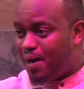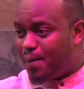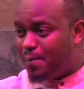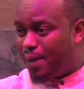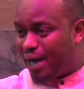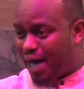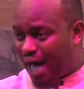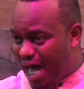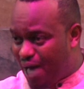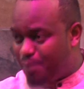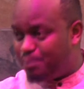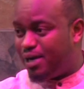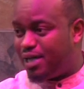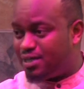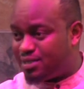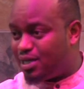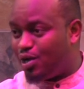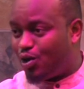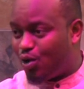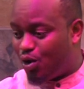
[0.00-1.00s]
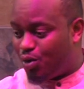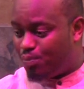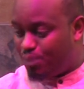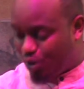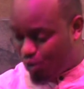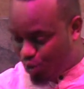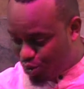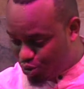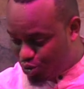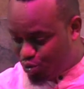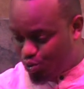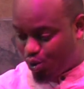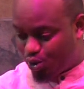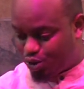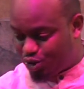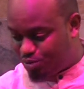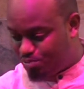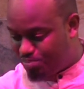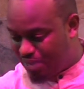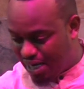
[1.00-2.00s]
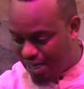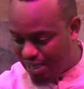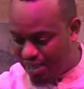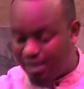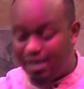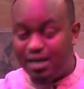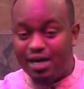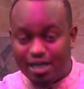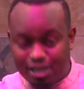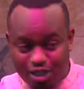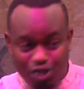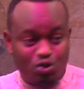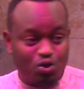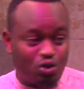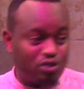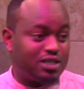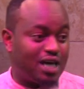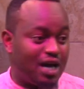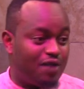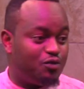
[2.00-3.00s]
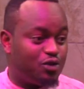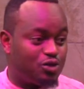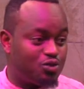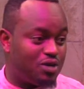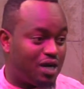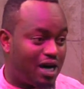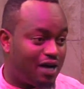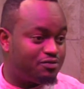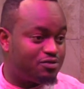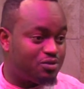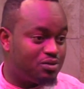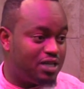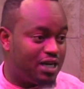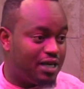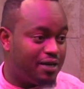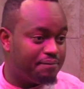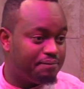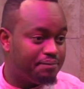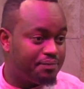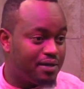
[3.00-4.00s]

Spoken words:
But I bless the Lord because those men did not have what we have today.